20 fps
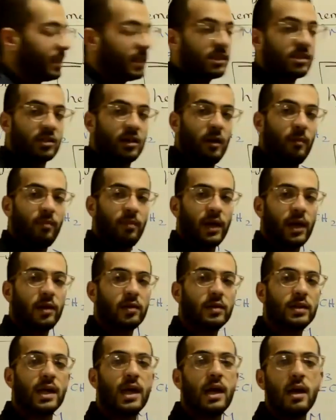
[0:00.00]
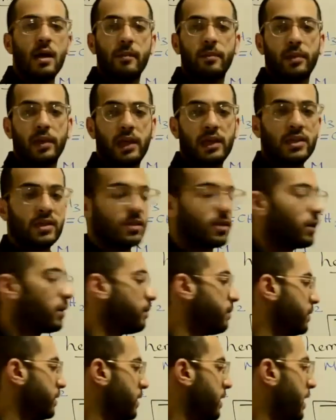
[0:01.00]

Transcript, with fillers: this compound plus carbon